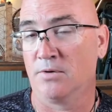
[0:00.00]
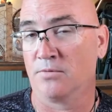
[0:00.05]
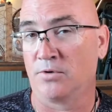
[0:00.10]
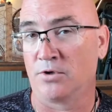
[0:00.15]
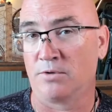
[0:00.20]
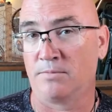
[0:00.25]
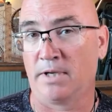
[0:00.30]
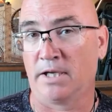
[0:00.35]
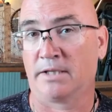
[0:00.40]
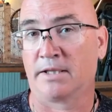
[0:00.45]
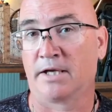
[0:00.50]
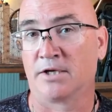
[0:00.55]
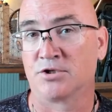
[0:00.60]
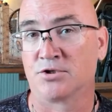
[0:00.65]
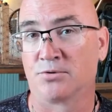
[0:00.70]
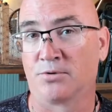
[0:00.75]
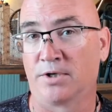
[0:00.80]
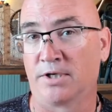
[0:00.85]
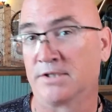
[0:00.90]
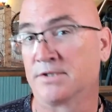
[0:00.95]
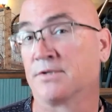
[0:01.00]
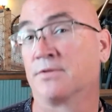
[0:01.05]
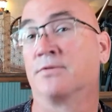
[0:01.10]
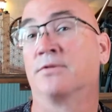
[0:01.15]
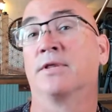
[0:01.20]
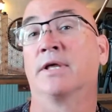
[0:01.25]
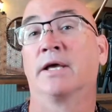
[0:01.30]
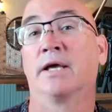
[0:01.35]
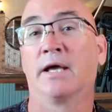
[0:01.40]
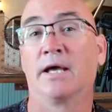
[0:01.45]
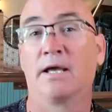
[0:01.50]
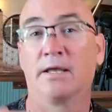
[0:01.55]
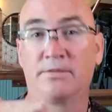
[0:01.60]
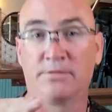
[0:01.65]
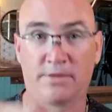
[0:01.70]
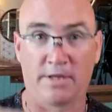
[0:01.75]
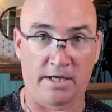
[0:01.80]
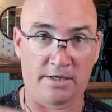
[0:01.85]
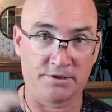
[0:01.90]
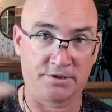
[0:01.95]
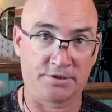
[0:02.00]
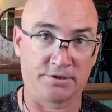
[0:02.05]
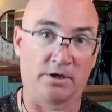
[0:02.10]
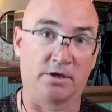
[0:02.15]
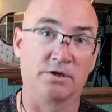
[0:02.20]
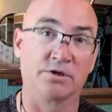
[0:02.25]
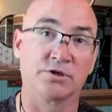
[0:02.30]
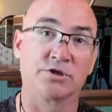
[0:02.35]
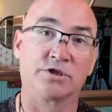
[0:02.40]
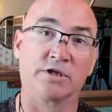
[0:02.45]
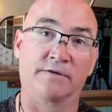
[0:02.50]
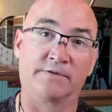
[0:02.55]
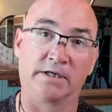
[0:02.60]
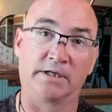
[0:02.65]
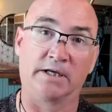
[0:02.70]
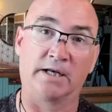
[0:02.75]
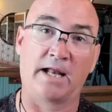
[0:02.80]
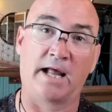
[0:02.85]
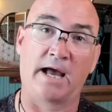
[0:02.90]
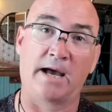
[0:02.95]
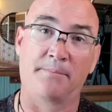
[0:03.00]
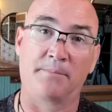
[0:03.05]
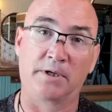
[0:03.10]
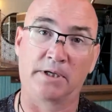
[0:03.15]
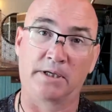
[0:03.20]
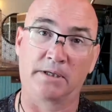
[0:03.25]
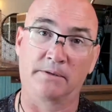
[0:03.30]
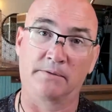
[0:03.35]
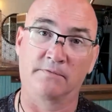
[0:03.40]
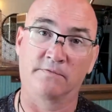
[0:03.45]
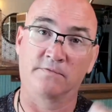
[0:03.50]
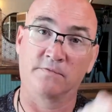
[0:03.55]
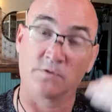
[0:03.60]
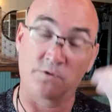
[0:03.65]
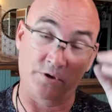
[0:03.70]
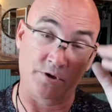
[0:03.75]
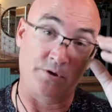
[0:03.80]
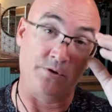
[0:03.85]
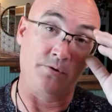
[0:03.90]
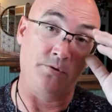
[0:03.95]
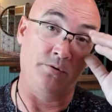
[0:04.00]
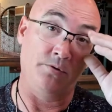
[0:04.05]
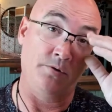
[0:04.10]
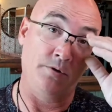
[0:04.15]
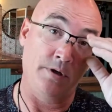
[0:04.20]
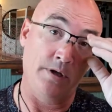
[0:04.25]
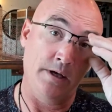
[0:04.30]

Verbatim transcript: When you make that choice, then things start shifting and happening for you.